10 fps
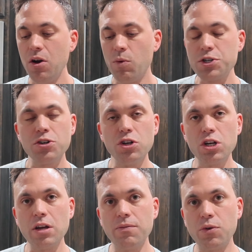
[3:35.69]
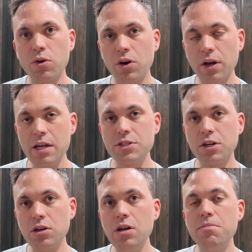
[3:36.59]
What you're looking for is a
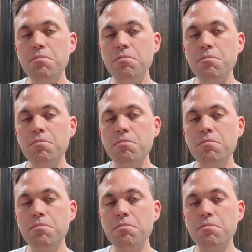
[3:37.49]
good